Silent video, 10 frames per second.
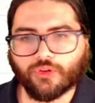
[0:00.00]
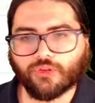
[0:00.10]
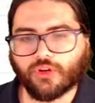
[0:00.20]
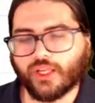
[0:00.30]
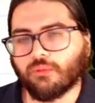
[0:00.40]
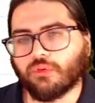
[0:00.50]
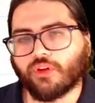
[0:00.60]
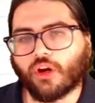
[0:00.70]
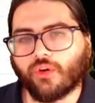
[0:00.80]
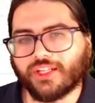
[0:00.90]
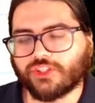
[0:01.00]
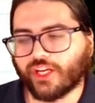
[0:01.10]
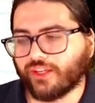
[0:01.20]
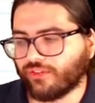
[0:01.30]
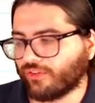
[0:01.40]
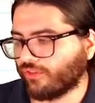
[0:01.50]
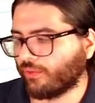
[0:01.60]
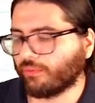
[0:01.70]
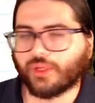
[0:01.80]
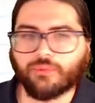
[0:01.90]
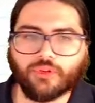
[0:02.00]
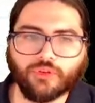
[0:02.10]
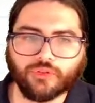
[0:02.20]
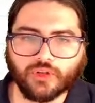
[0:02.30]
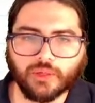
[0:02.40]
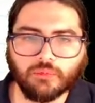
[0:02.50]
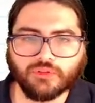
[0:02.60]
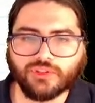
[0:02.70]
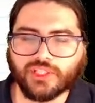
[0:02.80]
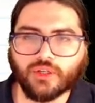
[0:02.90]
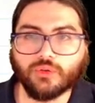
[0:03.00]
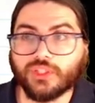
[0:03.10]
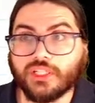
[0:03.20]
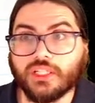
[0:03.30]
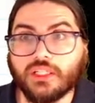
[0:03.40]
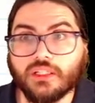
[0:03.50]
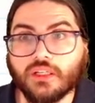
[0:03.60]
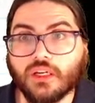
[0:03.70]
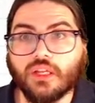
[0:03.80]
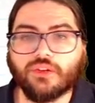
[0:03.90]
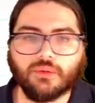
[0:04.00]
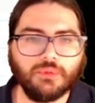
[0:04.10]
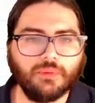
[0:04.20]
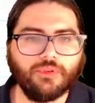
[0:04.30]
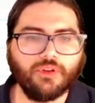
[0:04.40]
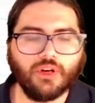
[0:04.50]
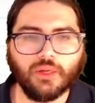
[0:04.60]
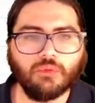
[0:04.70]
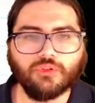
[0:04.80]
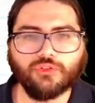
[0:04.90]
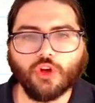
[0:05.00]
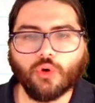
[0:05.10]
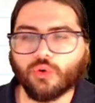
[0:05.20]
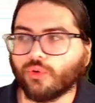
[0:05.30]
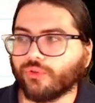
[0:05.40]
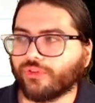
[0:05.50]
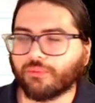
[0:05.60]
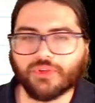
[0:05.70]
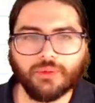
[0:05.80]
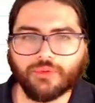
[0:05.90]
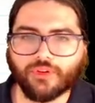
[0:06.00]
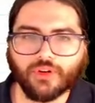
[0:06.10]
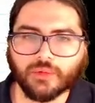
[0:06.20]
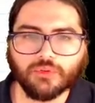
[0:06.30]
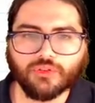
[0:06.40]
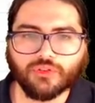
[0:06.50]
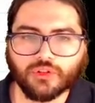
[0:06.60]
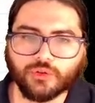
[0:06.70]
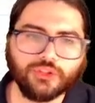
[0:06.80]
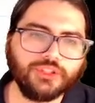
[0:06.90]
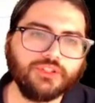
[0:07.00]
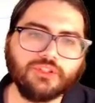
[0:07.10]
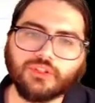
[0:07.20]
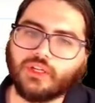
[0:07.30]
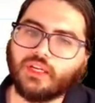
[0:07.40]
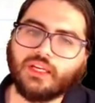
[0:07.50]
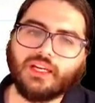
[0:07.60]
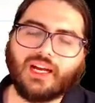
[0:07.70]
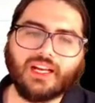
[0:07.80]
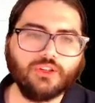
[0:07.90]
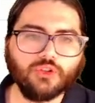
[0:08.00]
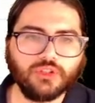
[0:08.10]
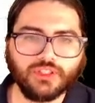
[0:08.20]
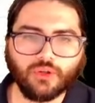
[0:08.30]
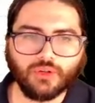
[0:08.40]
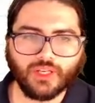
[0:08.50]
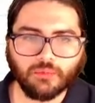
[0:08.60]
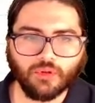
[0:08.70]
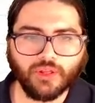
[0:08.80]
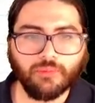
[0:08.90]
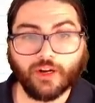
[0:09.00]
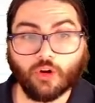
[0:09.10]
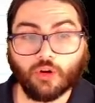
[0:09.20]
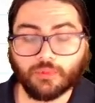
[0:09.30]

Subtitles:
are labeled RHS, sometimes those are labeled TOT, sometimes they're labeled totals, sometimes they're labeled solutions. I usually don't label them at all.